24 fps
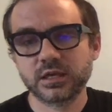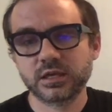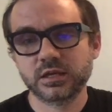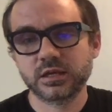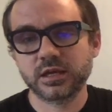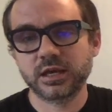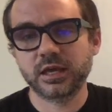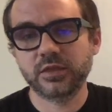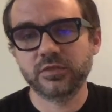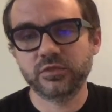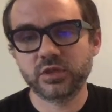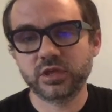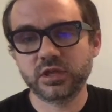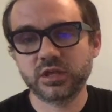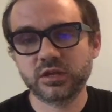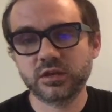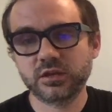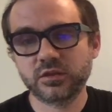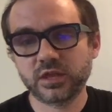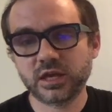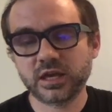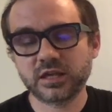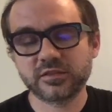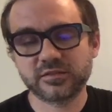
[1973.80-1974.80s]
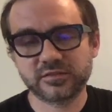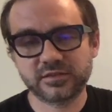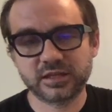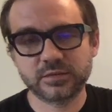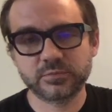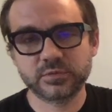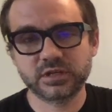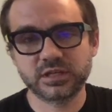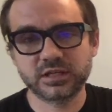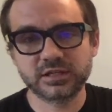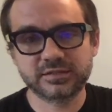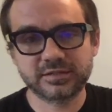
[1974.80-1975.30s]
and then that
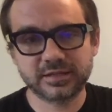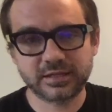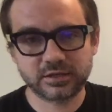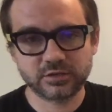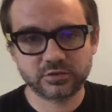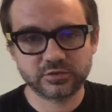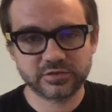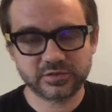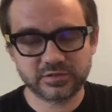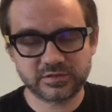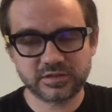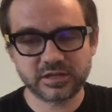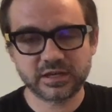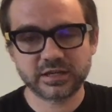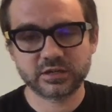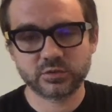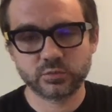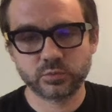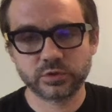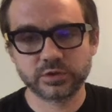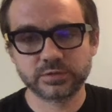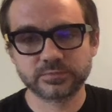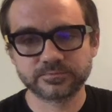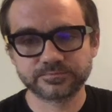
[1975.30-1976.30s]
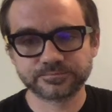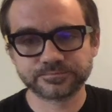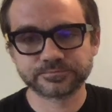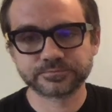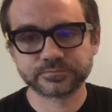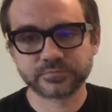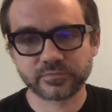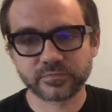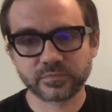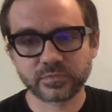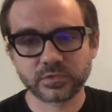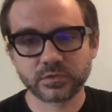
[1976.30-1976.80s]
statement entails a second one.
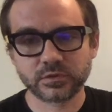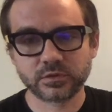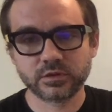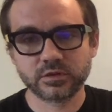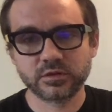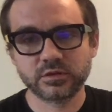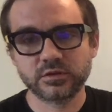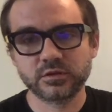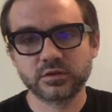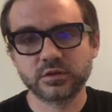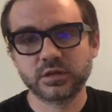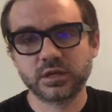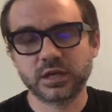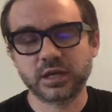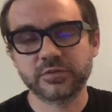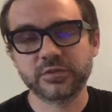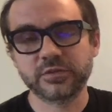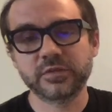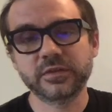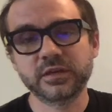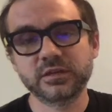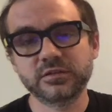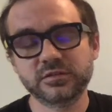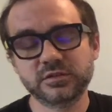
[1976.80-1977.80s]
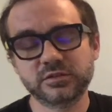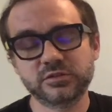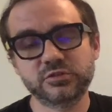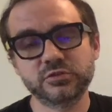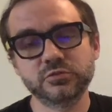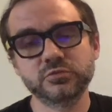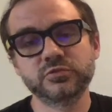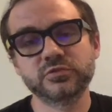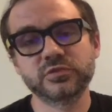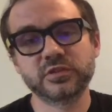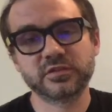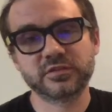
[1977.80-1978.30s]
And then they
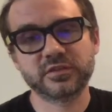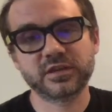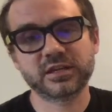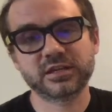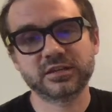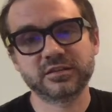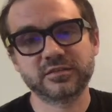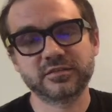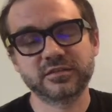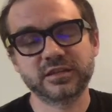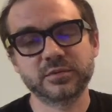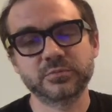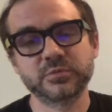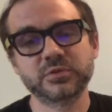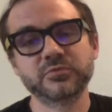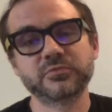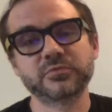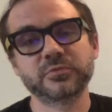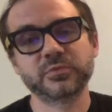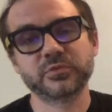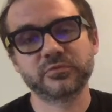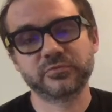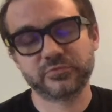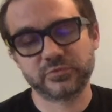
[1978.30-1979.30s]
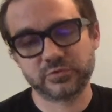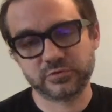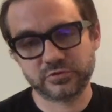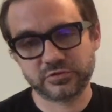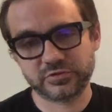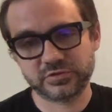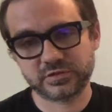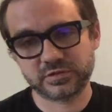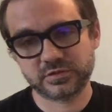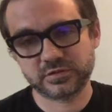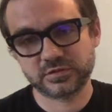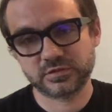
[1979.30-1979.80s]
deduce the second statement from the
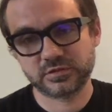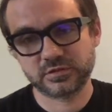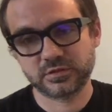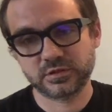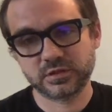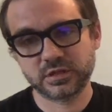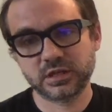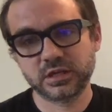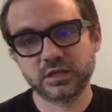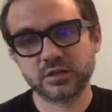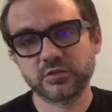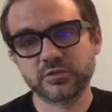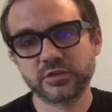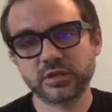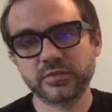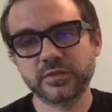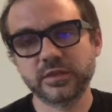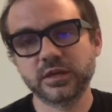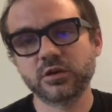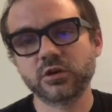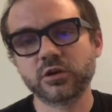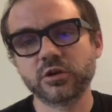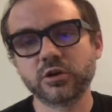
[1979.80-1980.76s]
first. Then they are